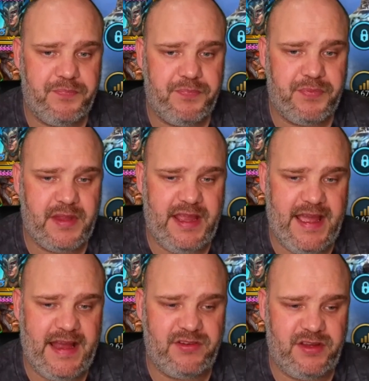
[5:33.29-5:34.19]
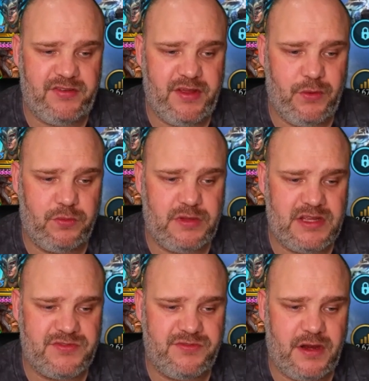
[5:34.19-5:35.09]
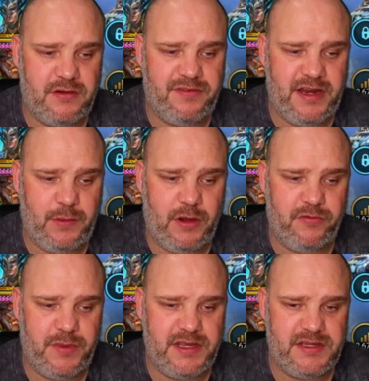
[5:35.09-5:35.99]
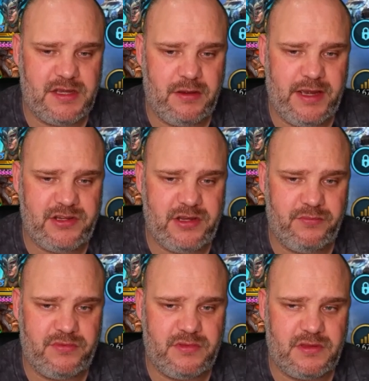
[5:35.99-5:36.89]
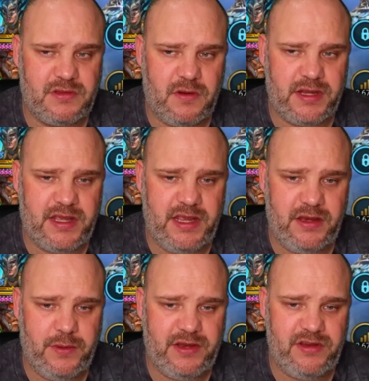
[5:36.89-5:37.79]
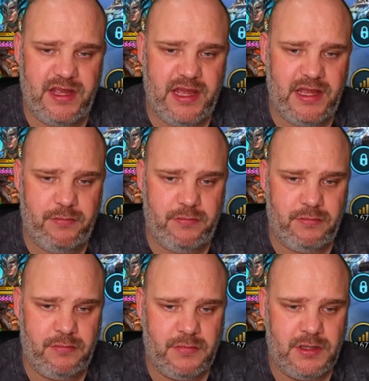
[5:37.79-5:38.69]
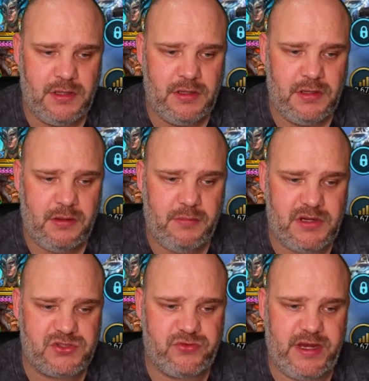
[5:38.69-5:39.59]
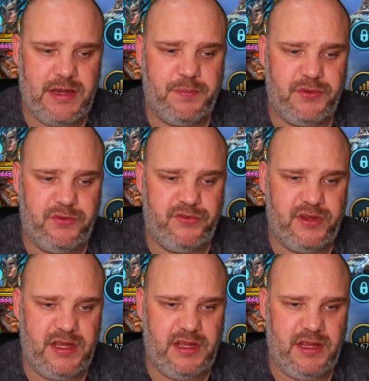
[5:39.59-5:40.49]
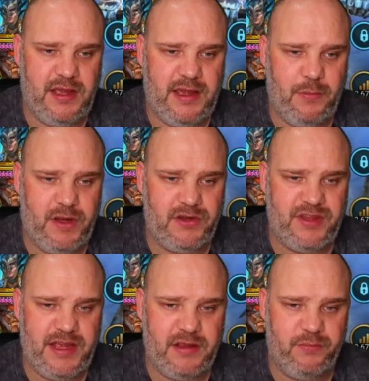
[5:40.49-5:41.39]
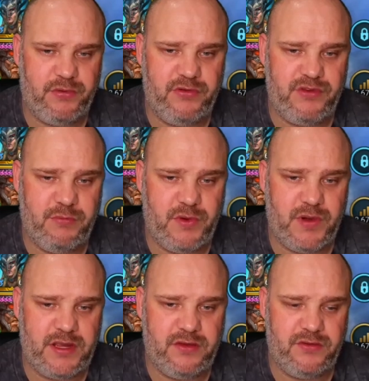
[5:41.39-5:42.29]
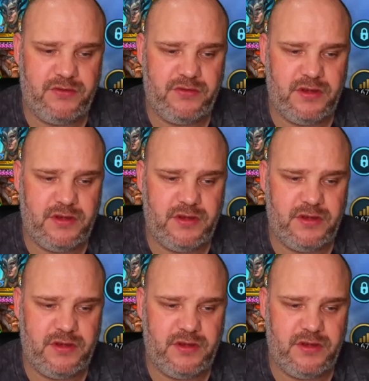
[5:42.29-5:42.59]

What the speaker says: He actually still does fairly well for me, so actually I'm kind of keen to actually get him masteried up and see how much that improves him by, because